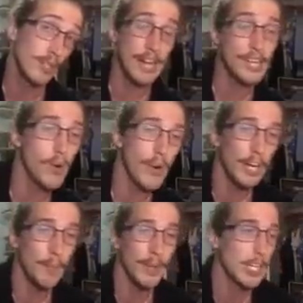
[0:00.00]
I don't
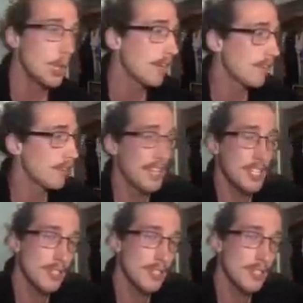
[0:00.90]
recommend going for this,